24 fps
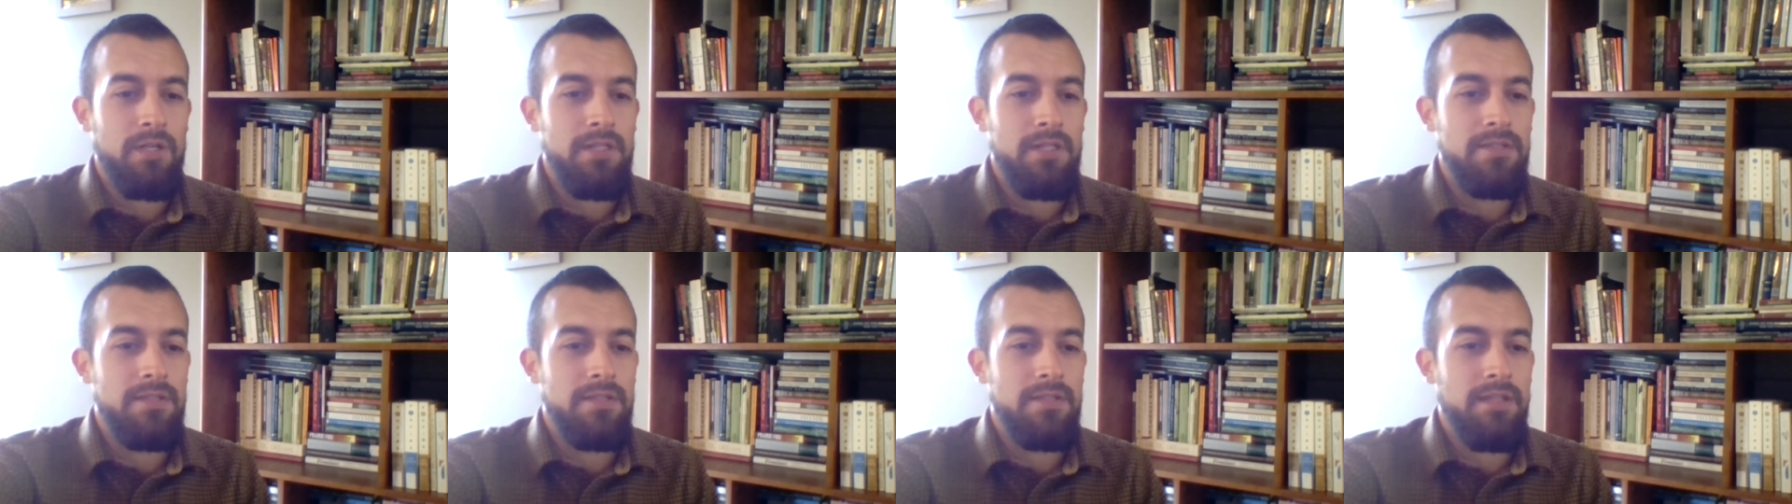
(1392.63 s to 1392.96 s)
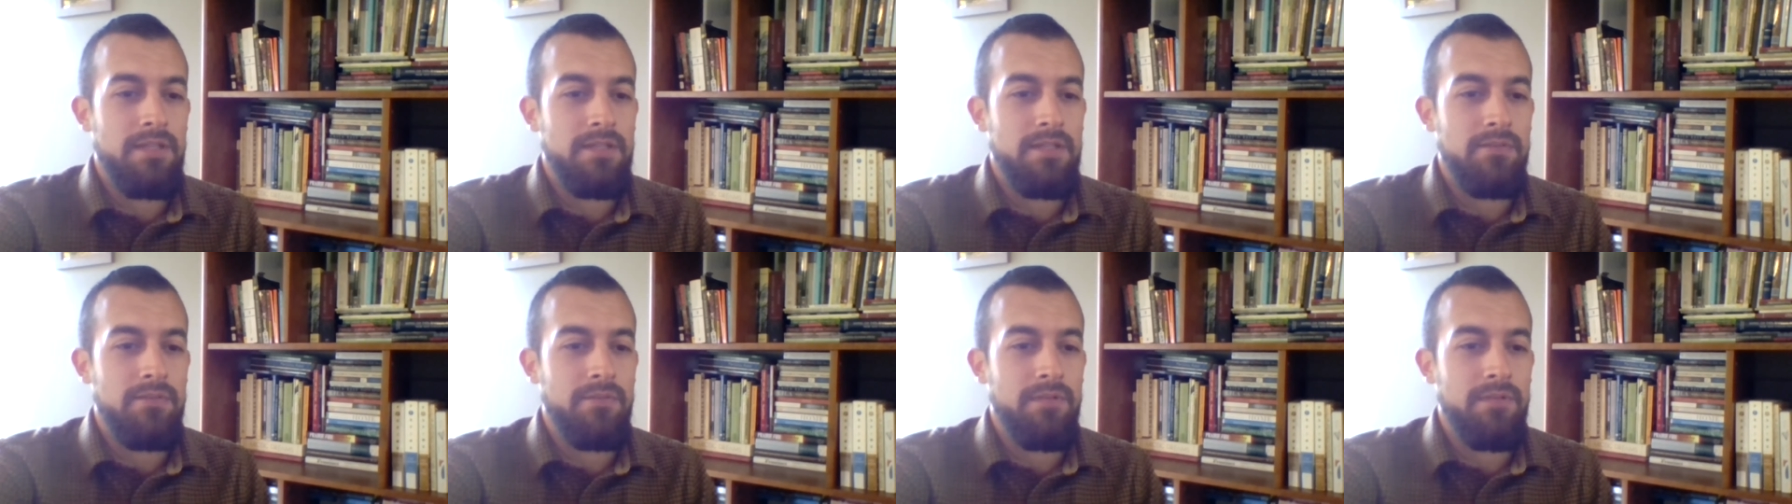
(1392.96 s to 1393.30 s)
He's
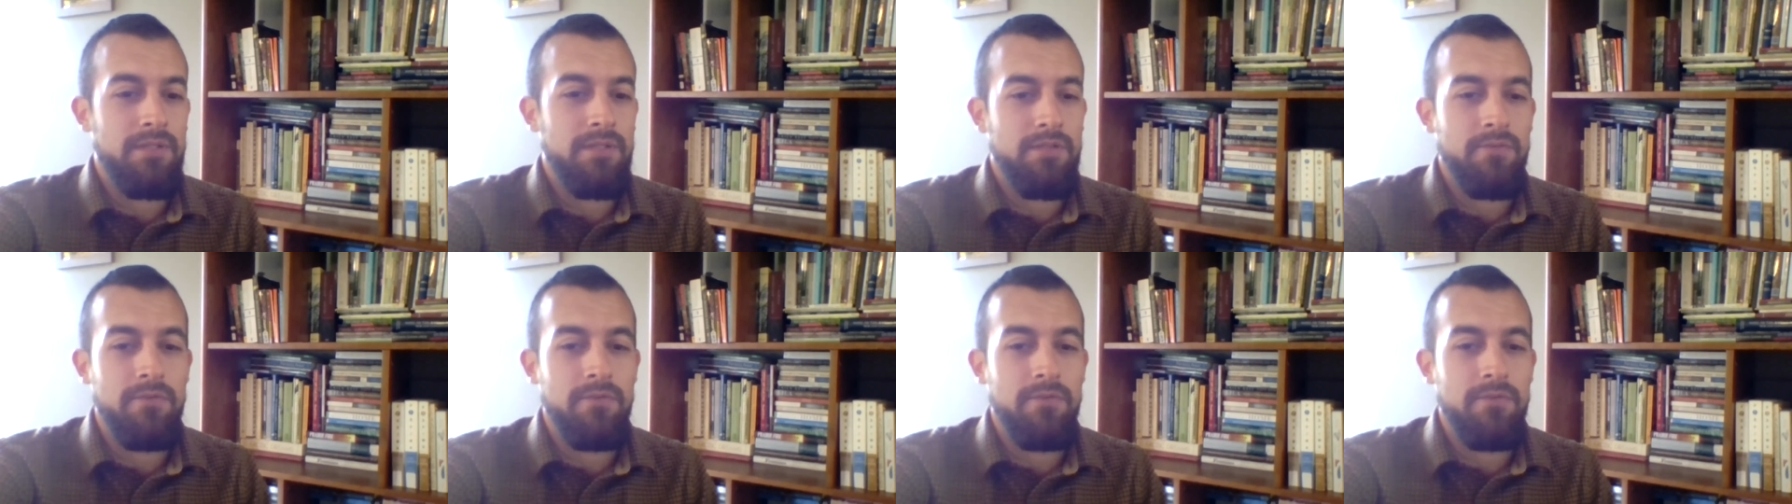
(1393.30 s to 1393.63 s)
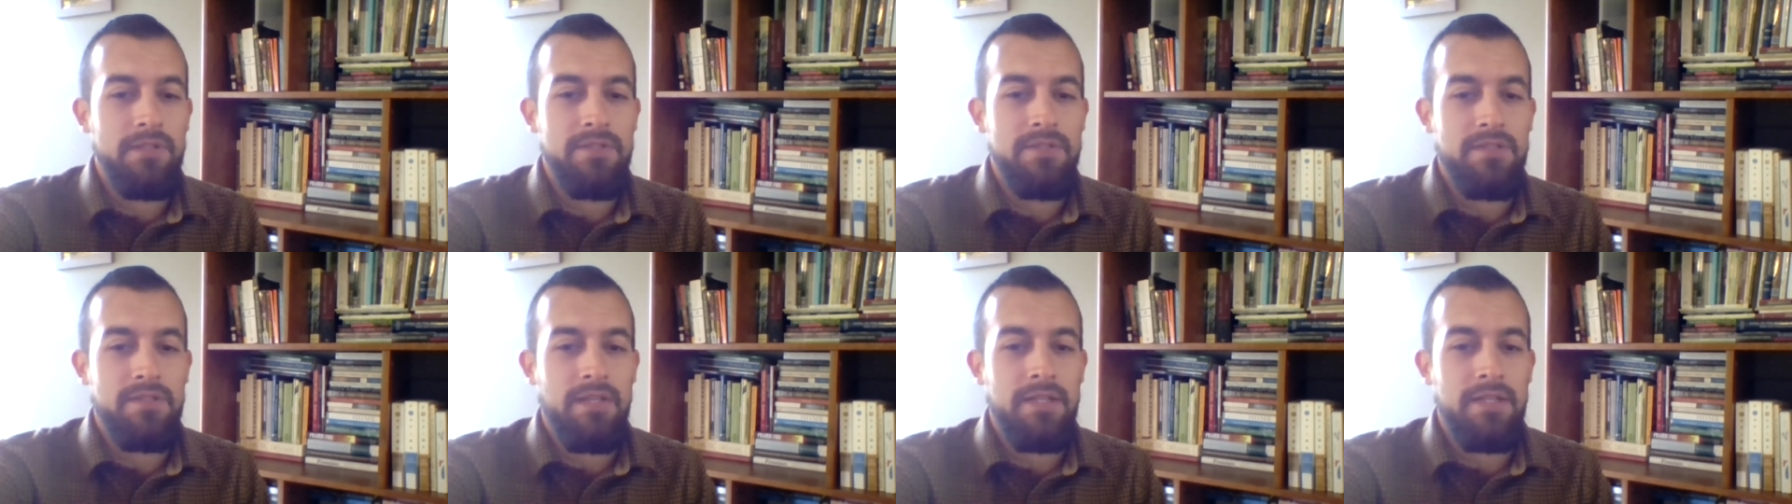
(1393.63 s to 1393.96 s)
got some really cool
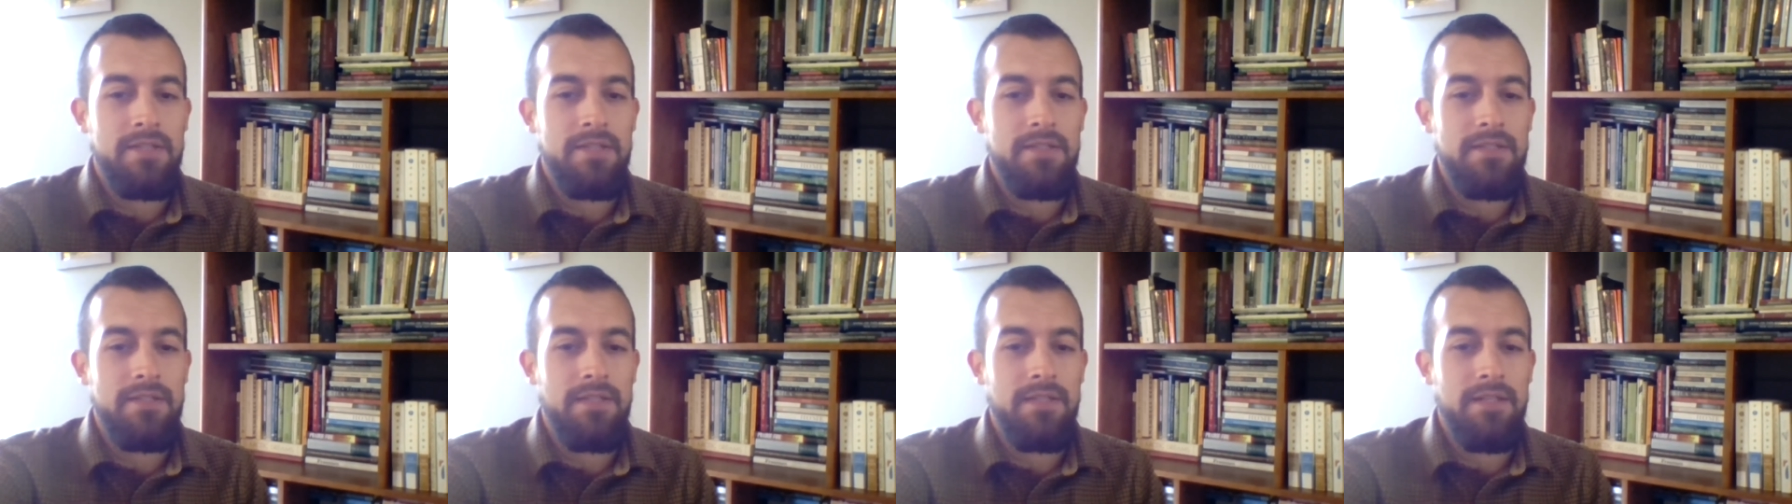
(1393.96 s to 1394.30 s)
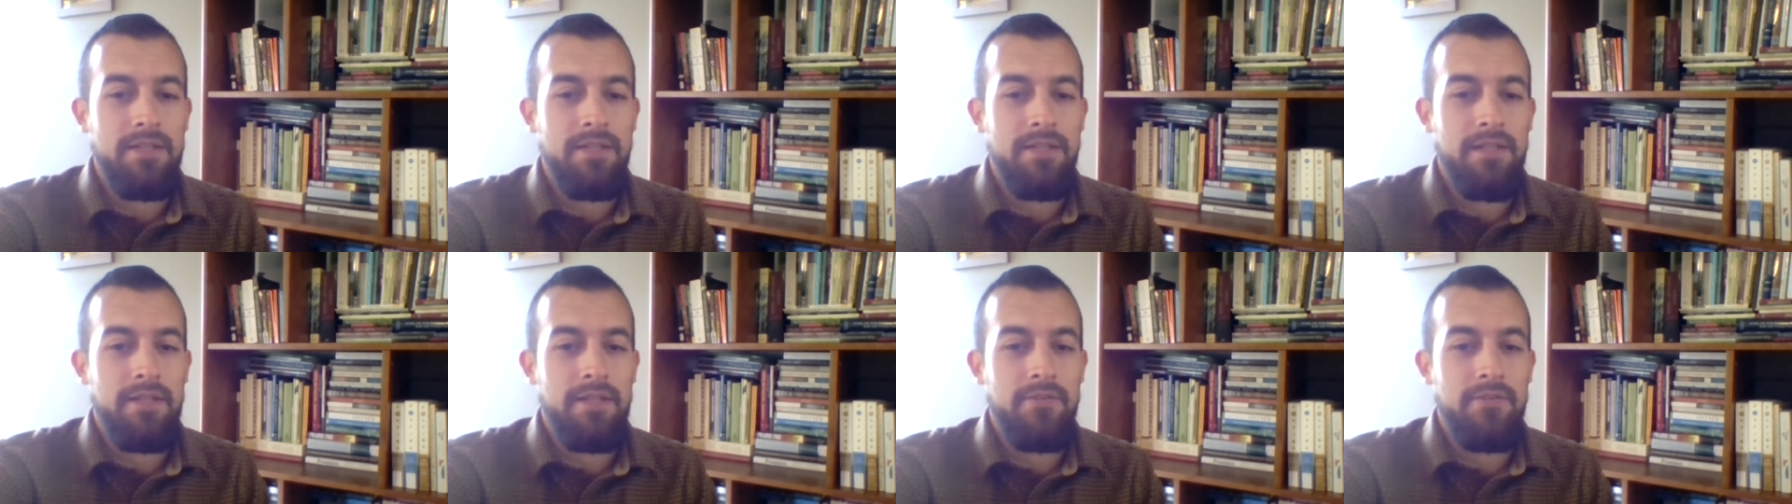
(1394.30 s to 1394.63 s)
insights, and that
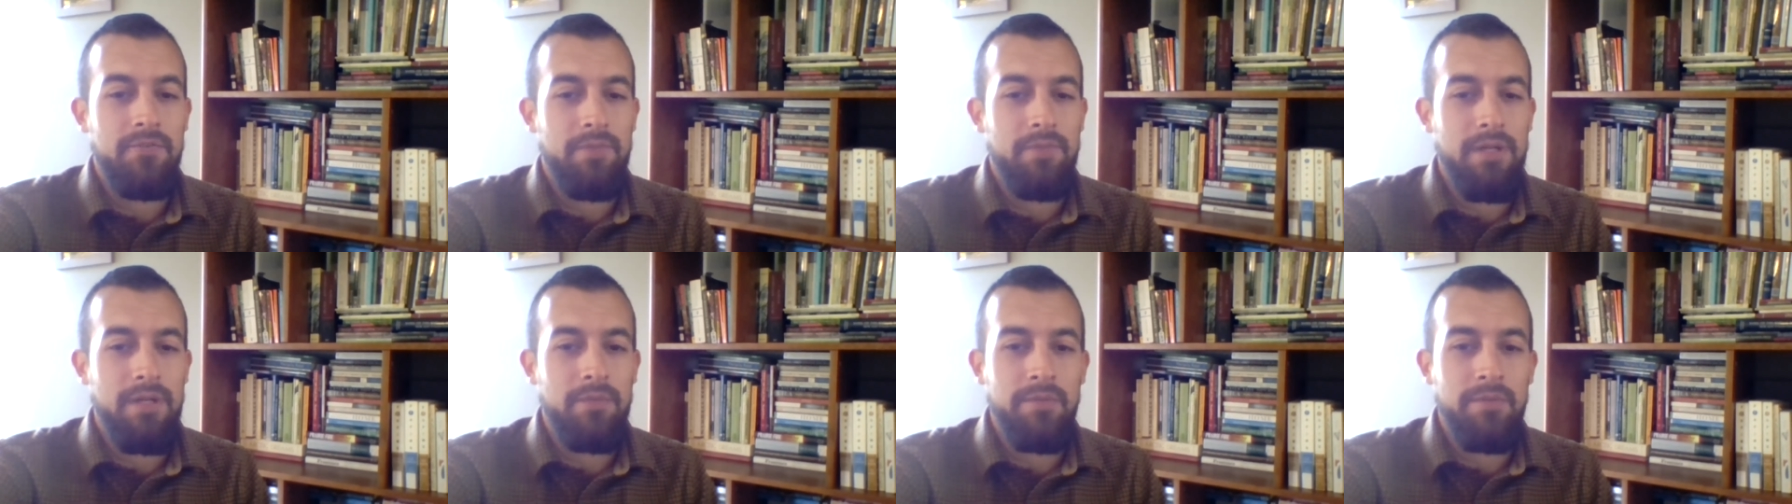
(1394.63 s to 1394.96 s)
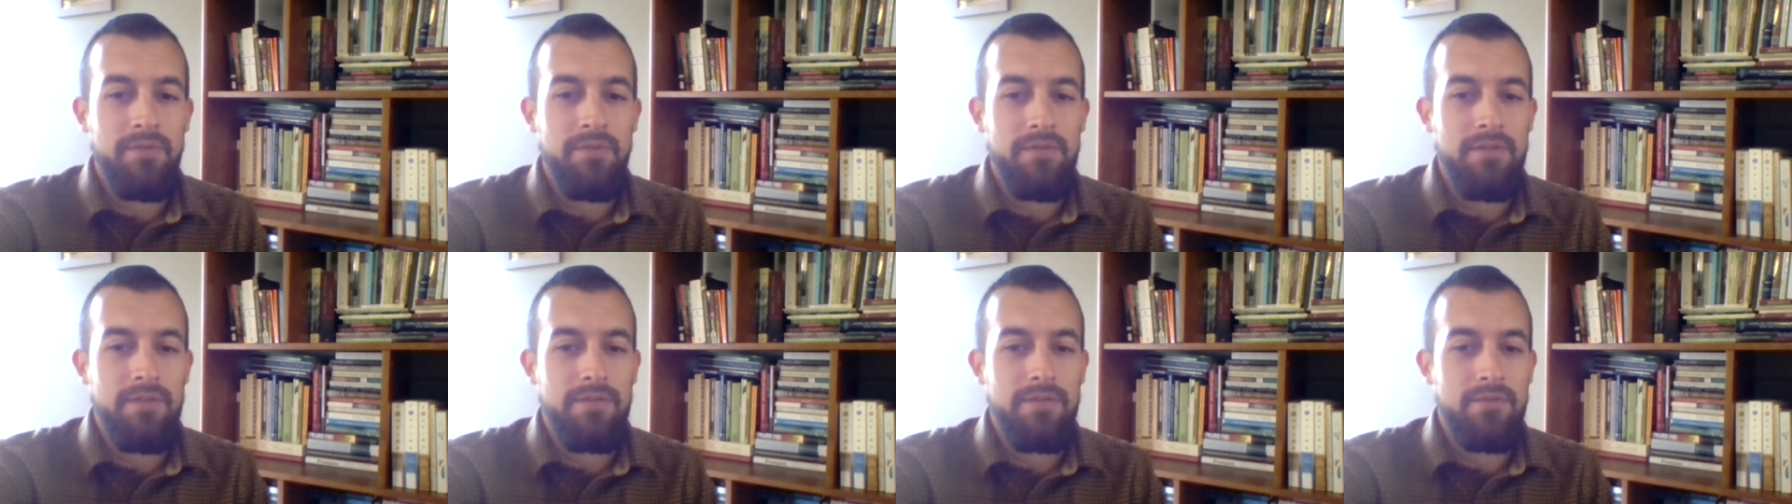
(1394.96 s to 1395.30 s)
new paper
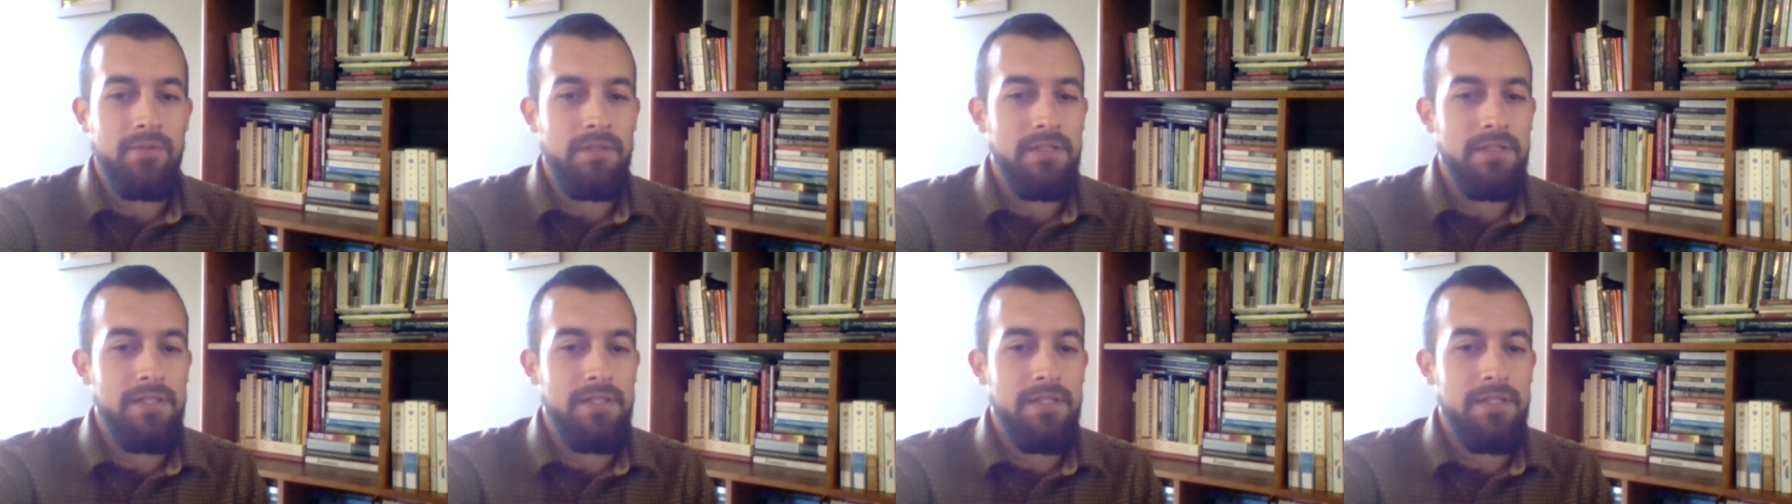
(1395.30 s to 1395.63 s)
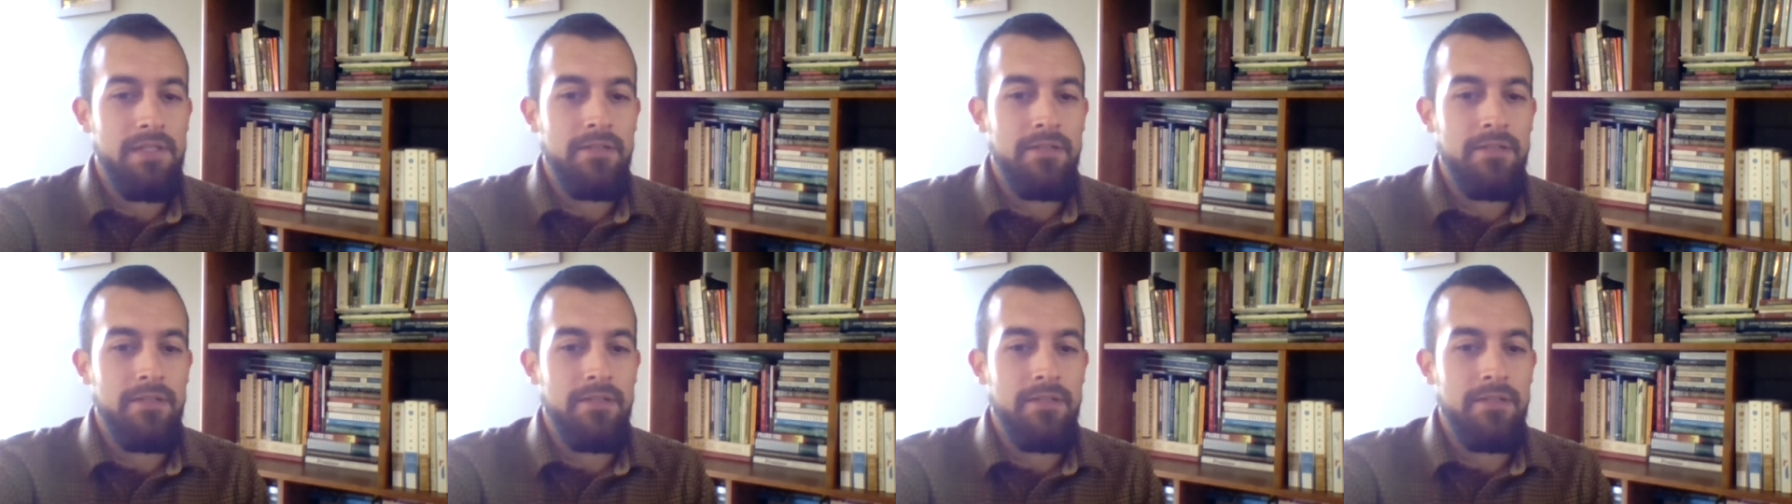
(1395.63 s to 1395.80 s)
sounds really neat.